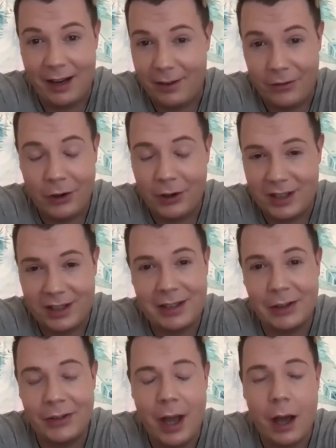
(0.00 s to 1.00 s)
And of course, it's
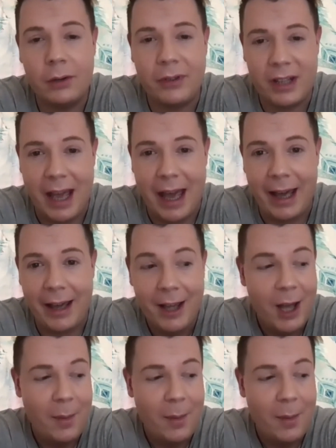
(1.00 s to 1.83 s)
still not over yet.